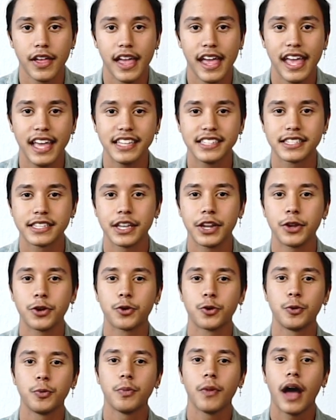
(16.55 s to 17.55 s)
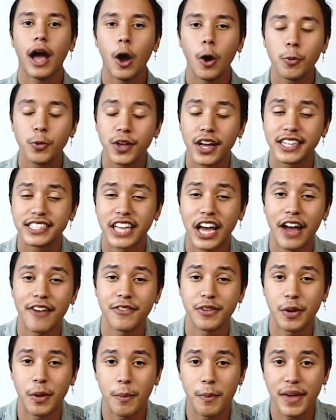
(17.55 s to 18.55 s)
Hey City Group, I hope you guys are
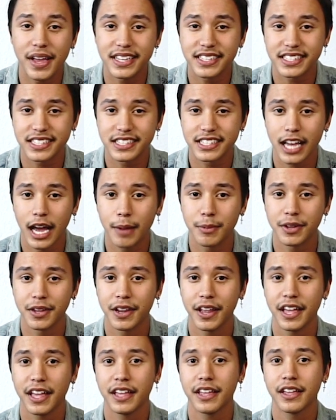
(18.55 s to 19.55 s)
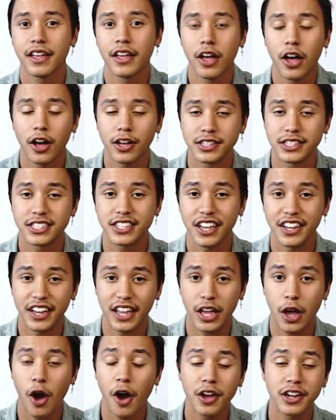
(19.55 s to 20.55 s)
having an amazing time today on
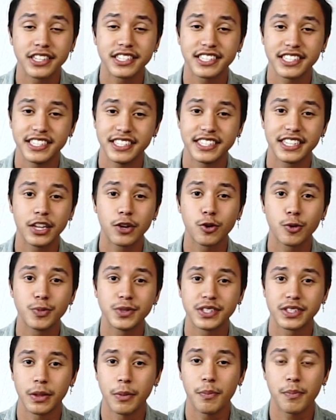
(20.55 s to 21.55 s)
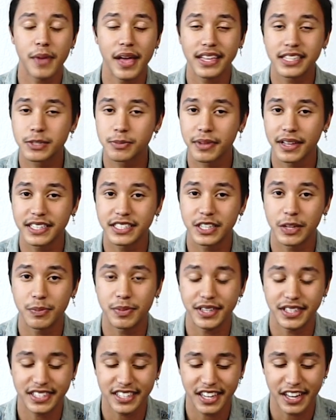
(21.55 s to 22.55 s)
Sunday. Honestly, City Group is the best place to
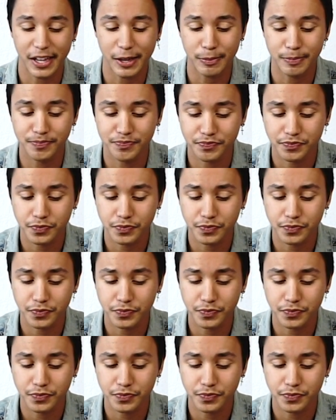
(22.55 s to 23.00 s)
be today.